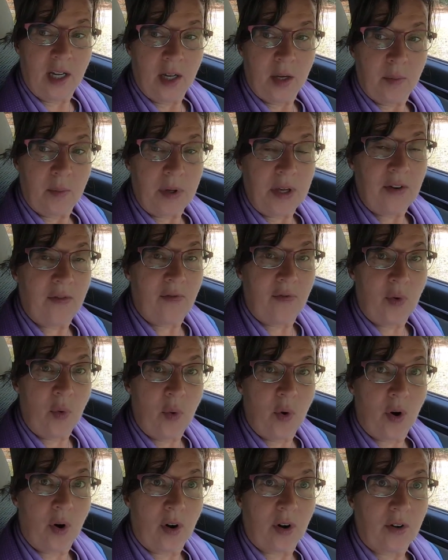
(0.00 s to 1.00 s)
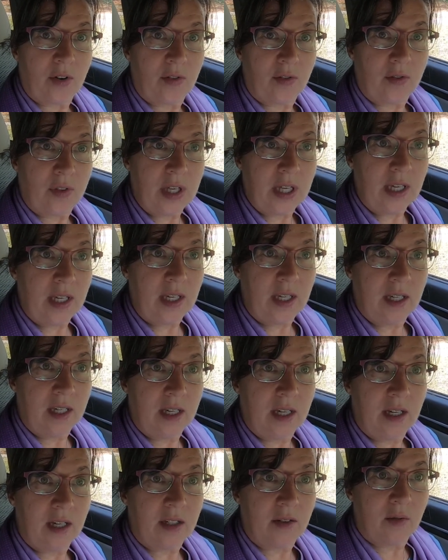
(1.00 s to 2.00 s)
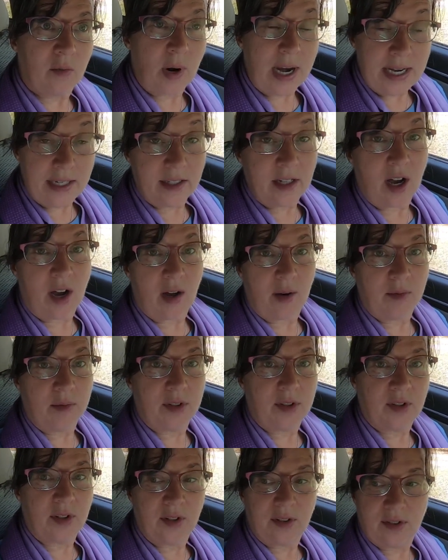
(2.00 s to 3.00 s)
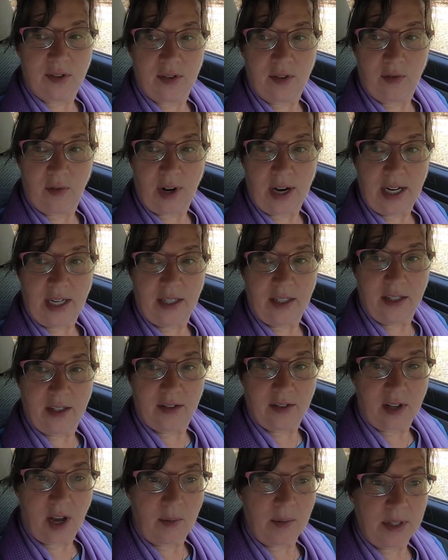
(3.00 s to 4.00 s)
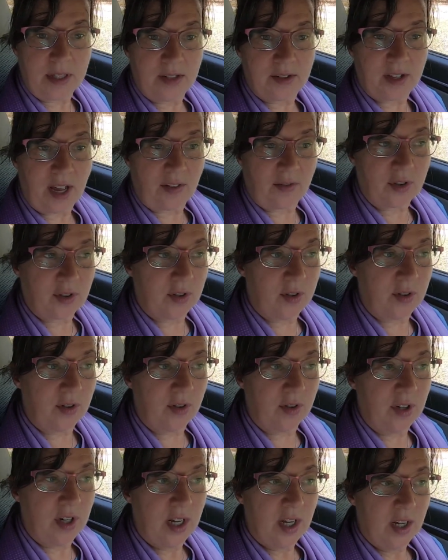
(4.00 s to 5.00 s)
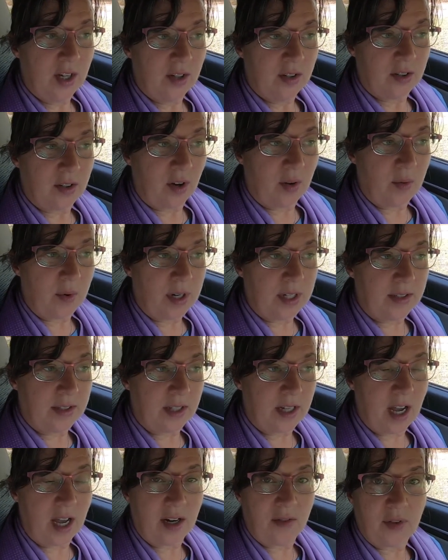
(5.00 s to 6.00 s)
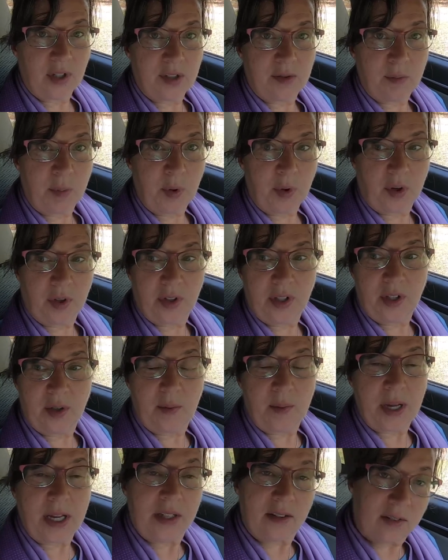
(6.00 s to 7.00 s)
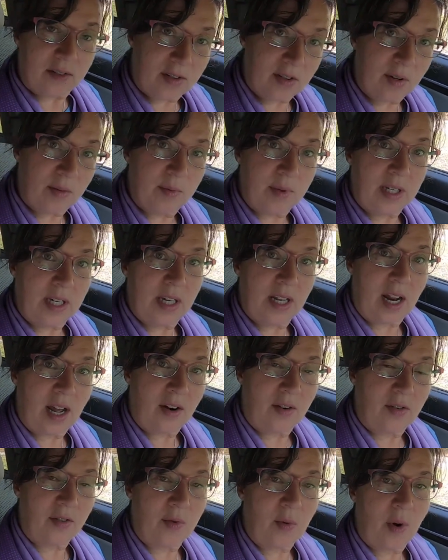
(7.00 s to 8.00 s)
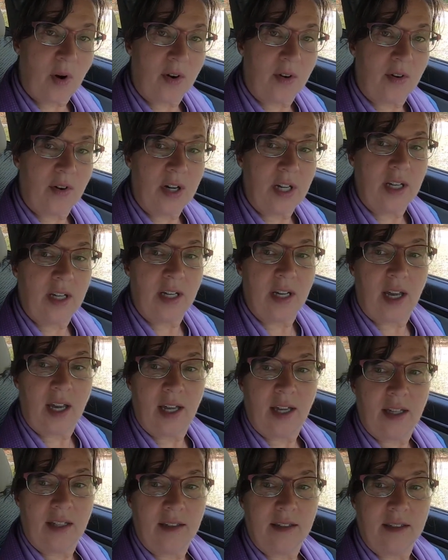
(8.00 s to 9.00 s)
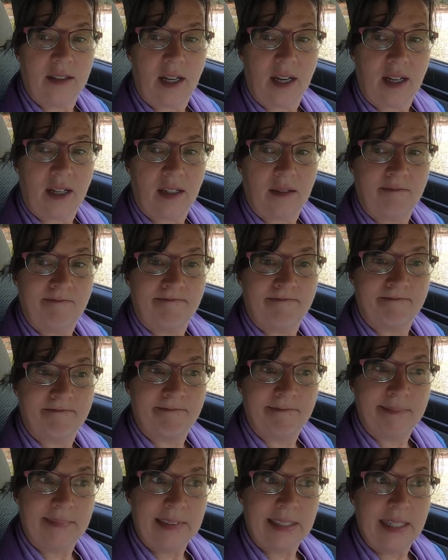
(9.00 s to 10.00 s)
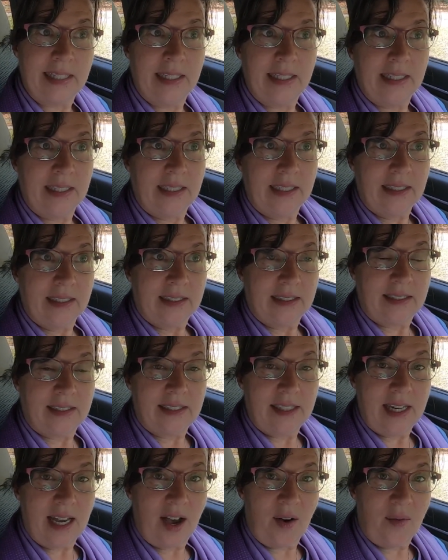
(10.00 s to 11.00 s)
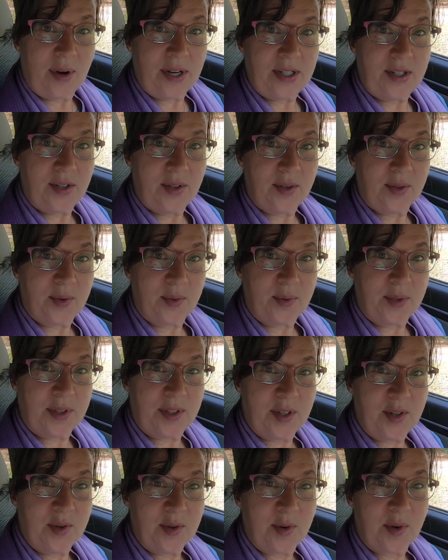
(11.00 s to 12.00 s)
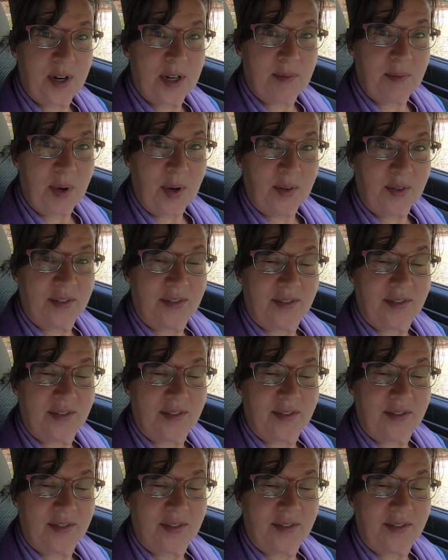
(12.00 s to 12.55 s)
before the rain comes, because the rain is coming this afternoon. So I wanted to kind of explore a little bit. So I'm going to get out on the Wateree and see how I do with the new creek boat.